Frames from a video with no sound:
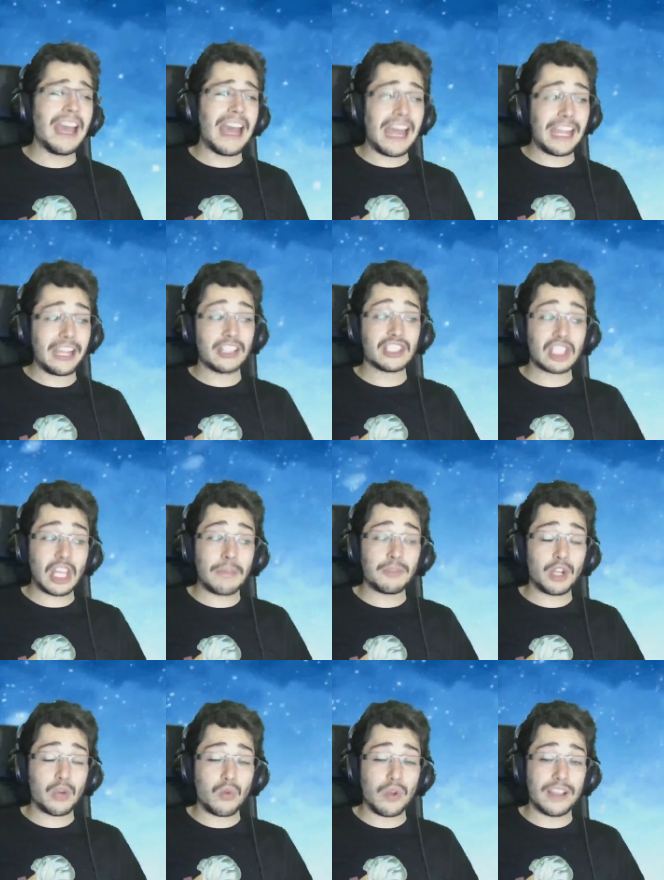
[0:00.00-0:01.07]
I got some
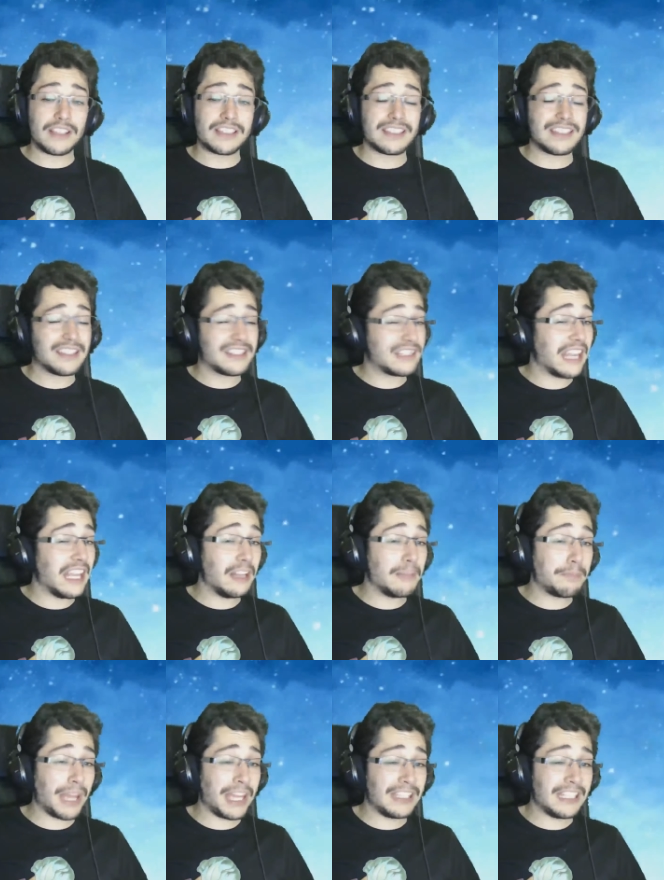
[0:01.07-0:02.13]
requests still
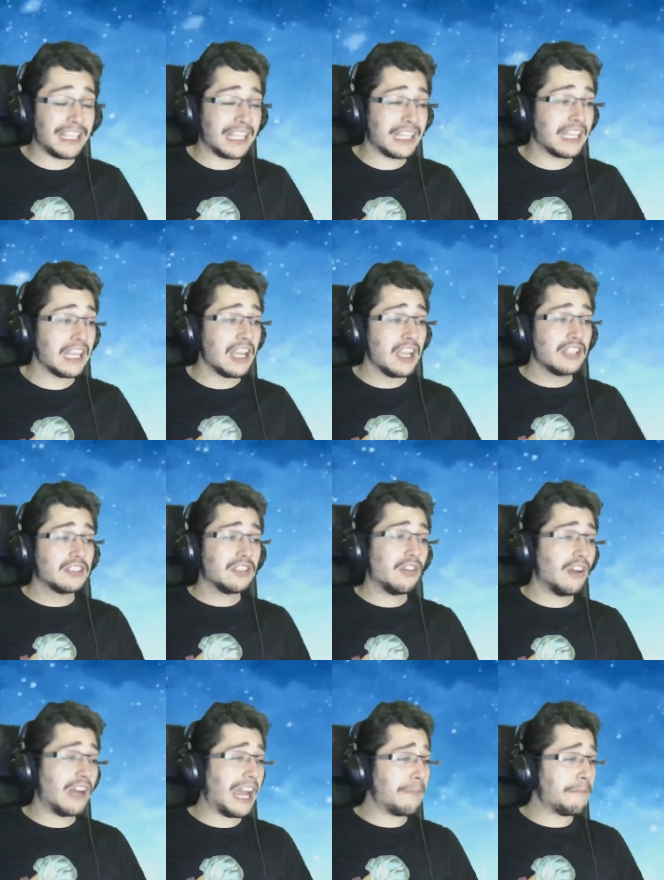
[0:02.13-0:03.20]
pending,
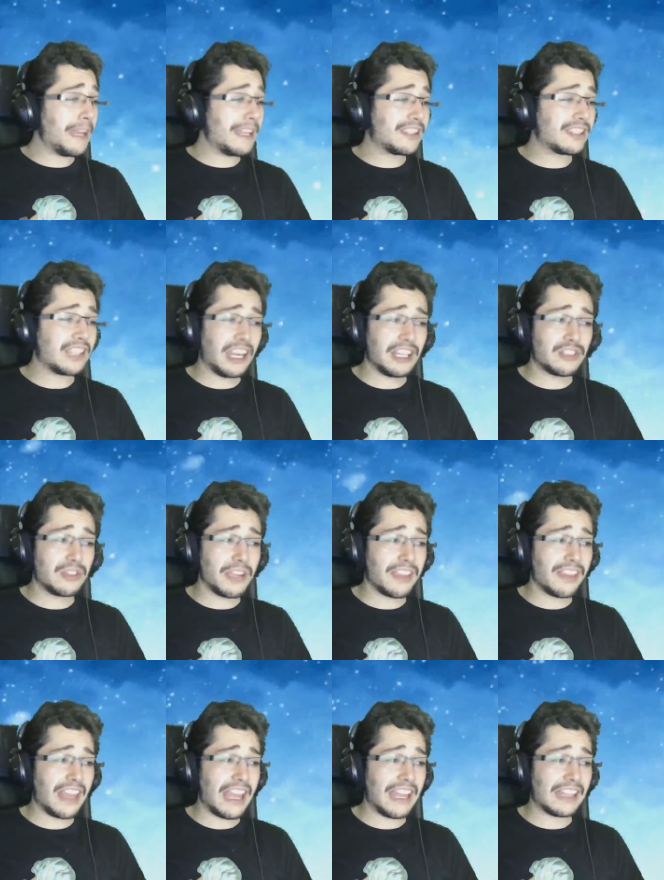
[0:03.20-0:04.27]
so I might start
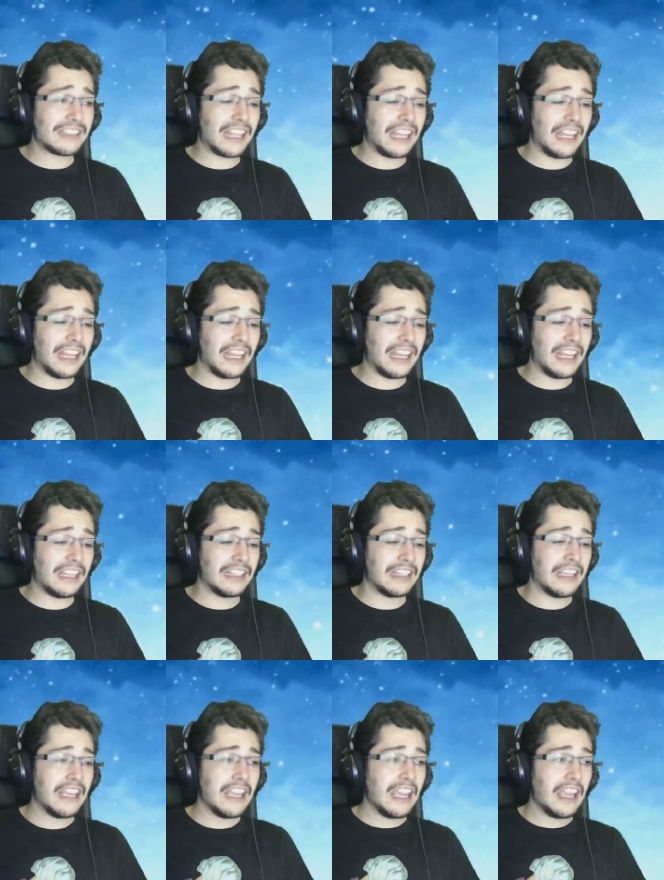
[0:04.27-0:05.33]
doing that, and
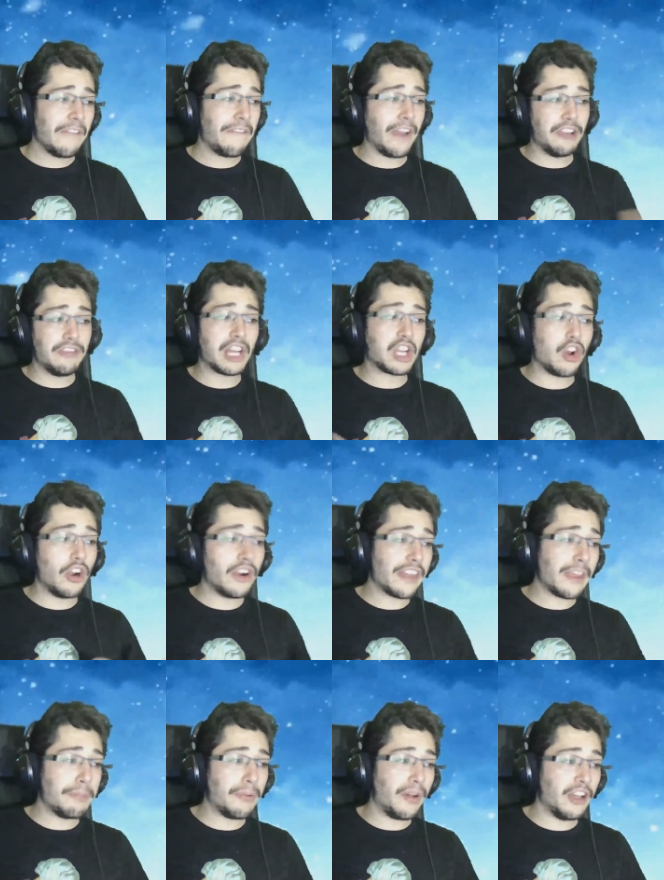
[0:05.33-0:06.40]
if I record
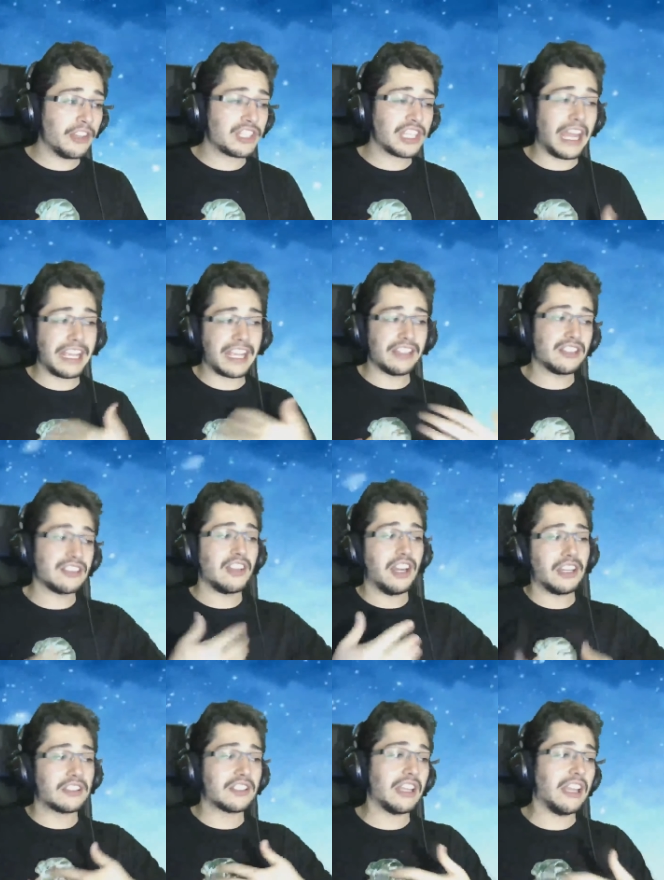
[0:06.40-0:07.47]
a bunch, I can
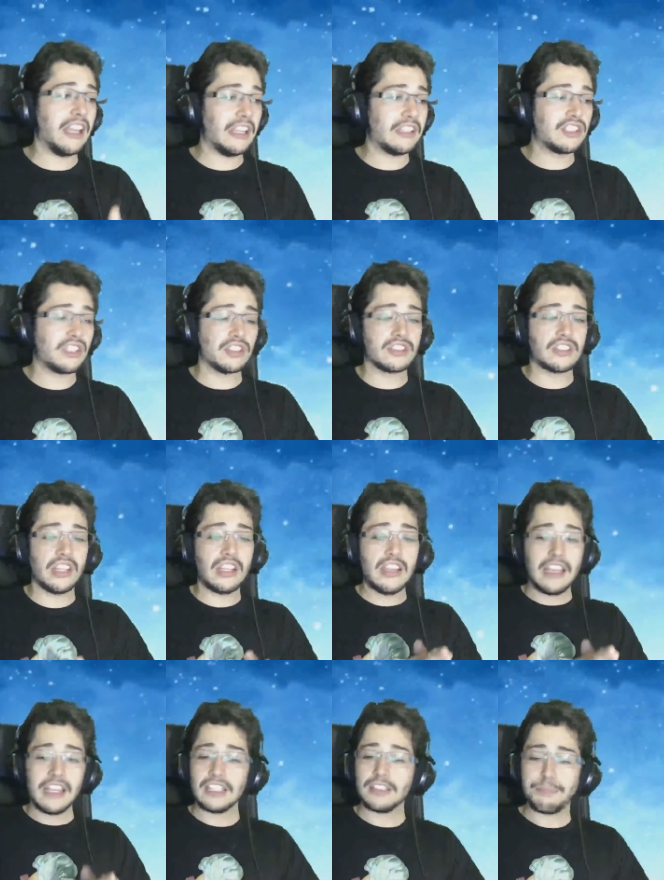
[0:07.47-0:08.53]
start just
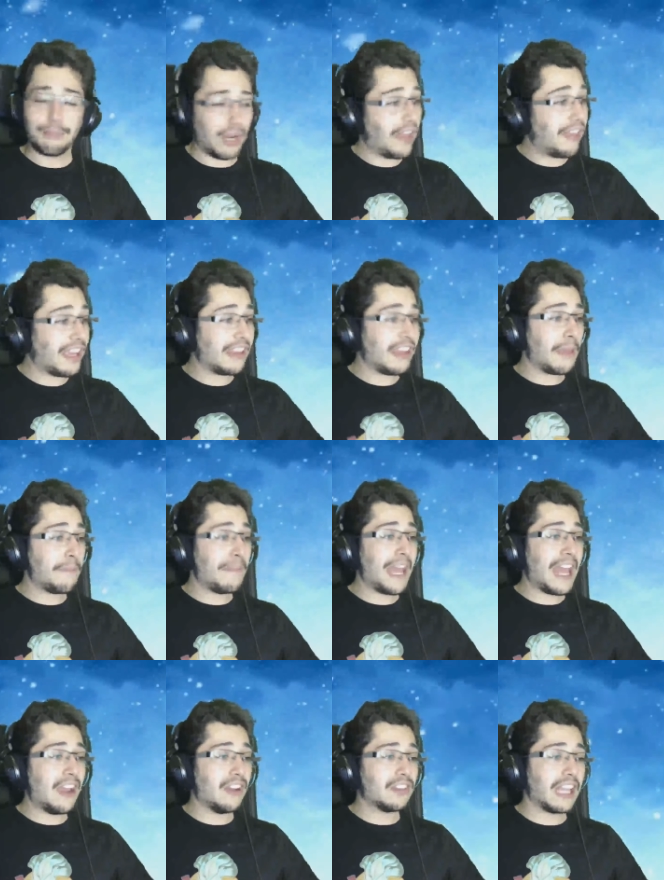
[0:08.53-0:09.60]
spreading them
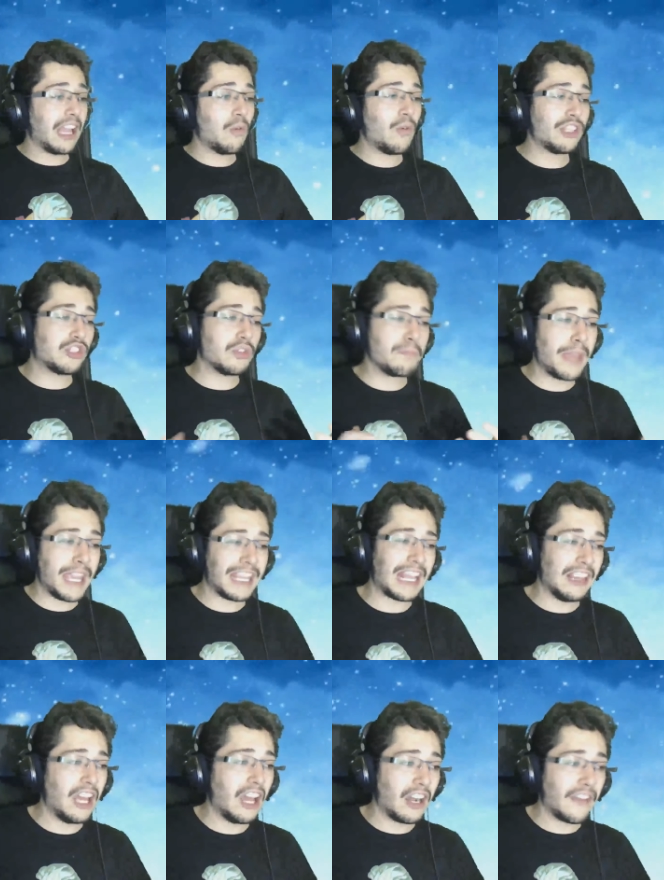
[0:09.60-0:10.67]
out. I want to make a
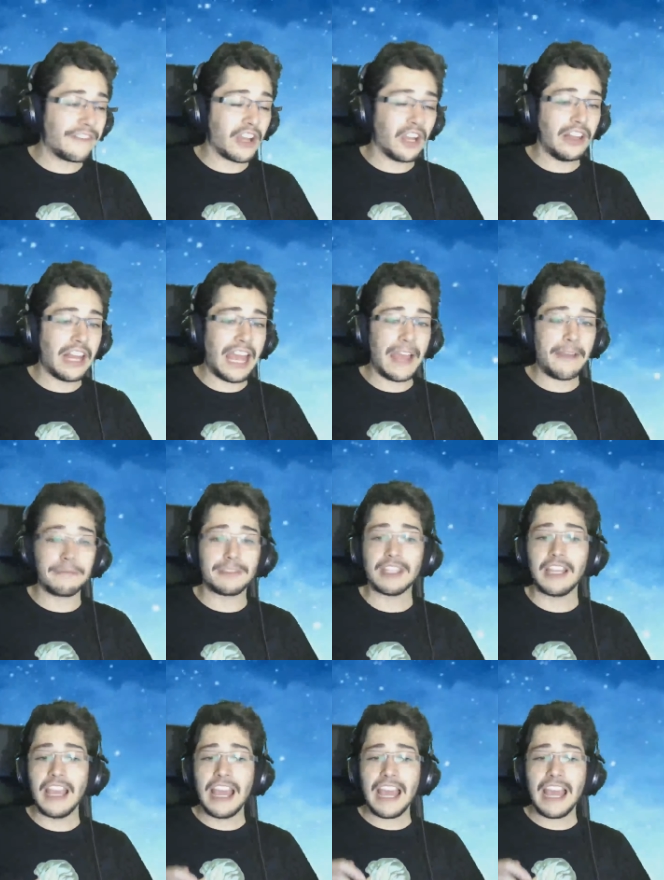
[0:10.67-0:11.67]
lot of collabs.